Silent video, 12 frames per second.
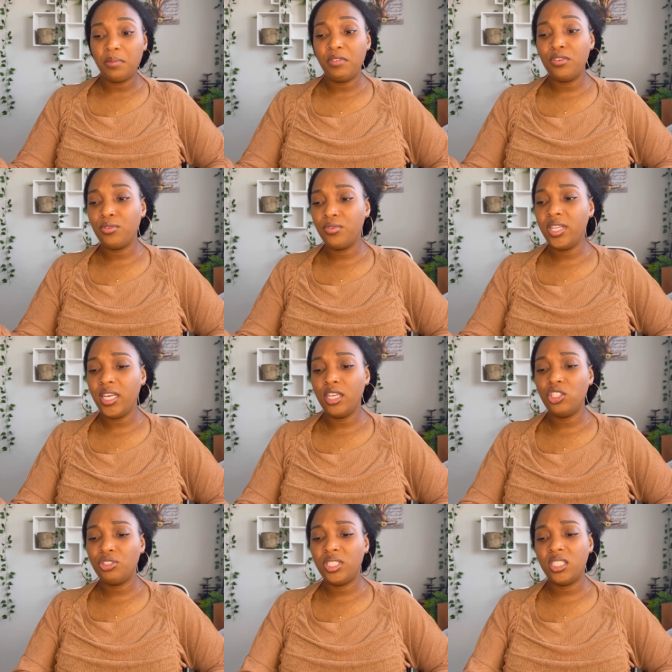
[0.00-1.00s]
if you're really
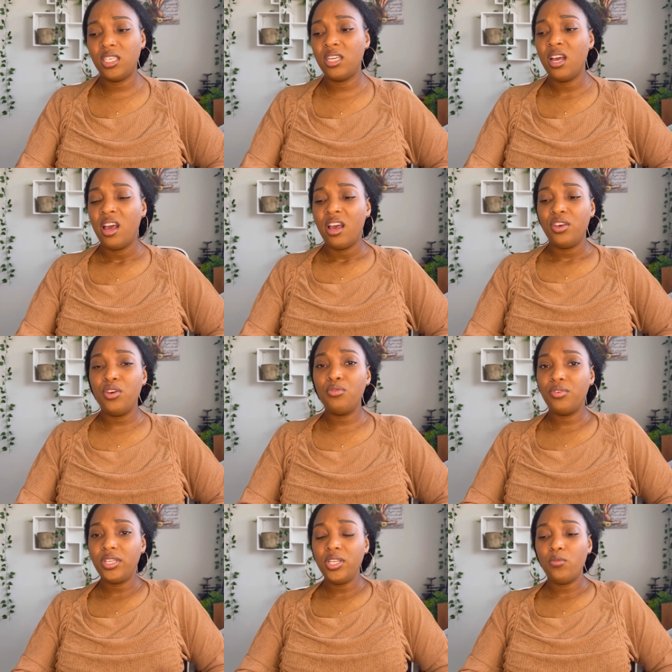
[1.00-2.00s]
interested, you
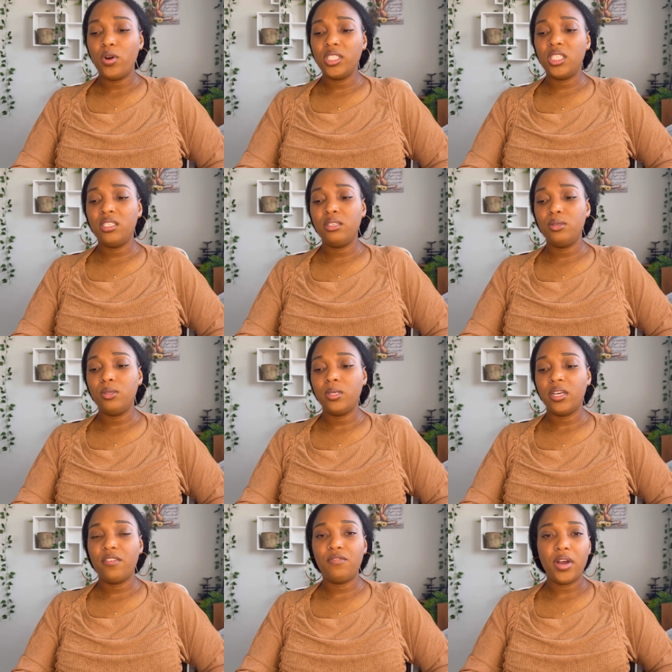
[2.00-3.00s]
really want to
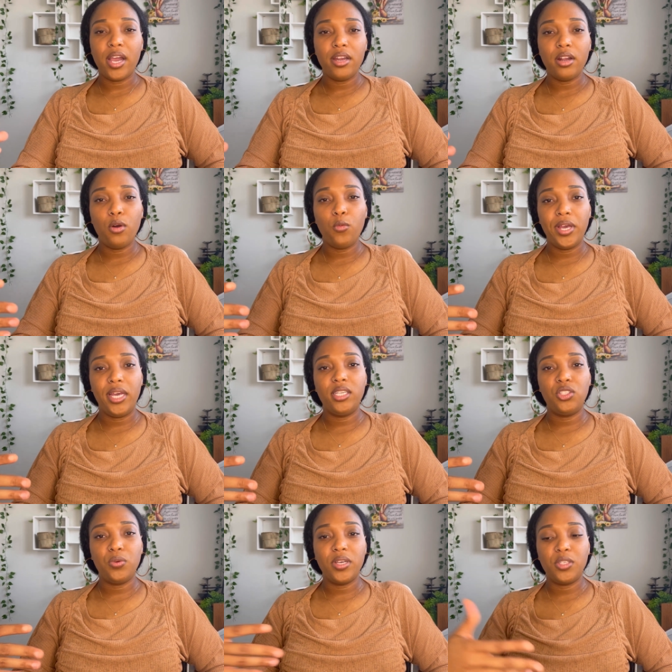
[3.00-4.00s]
like find a way
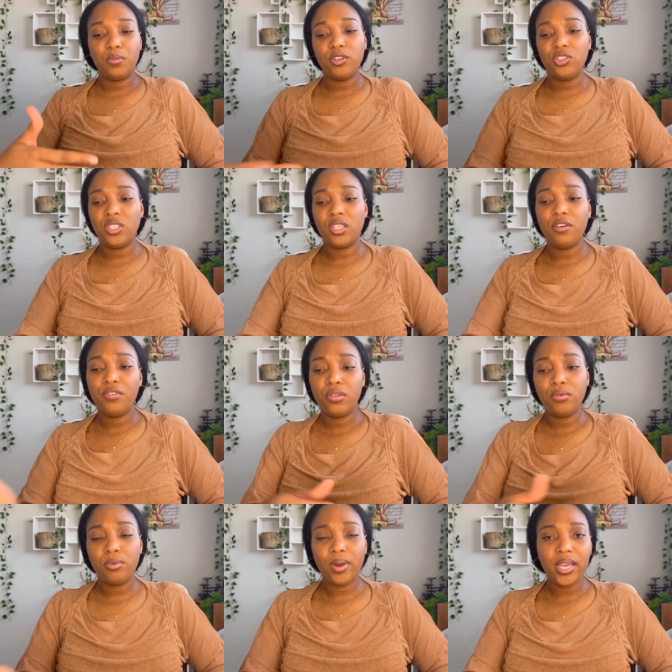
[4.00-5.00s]
to express yourself
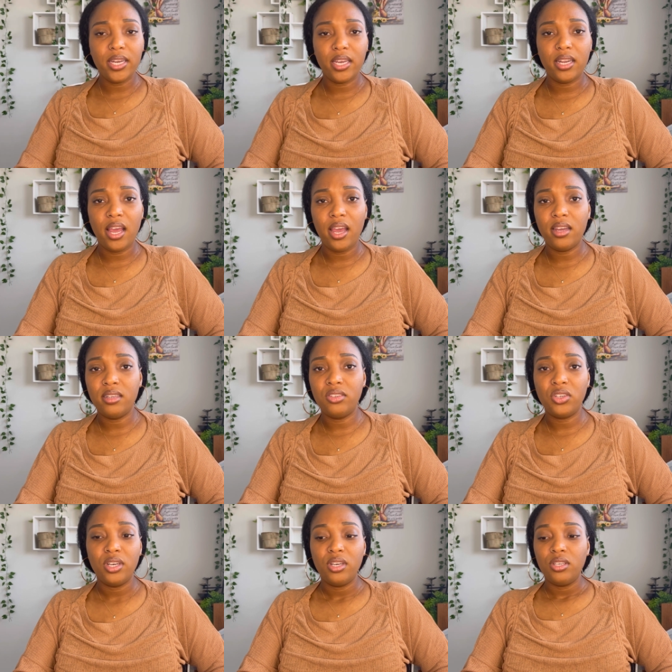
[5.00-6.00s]
through writing, and
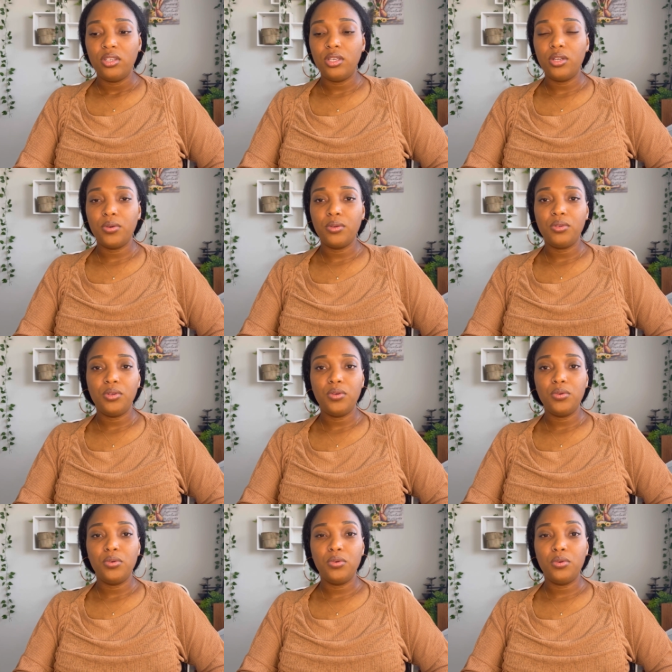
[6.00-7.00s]
you know,
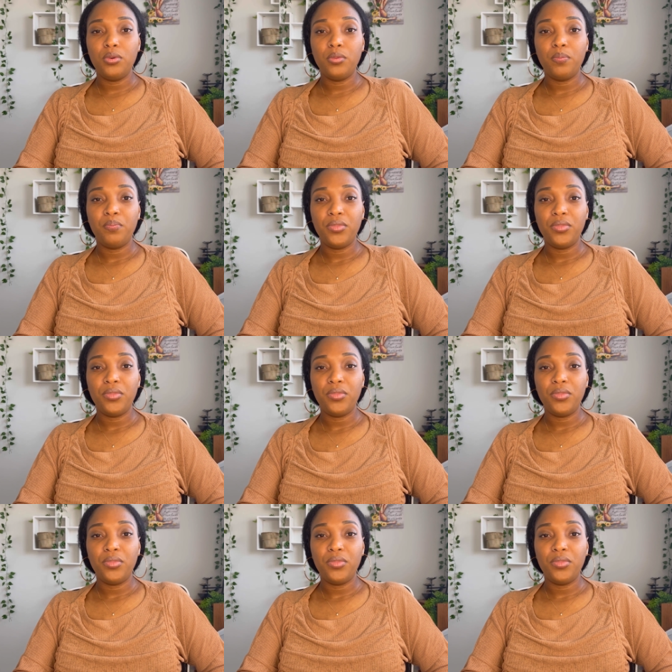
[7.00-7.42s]
you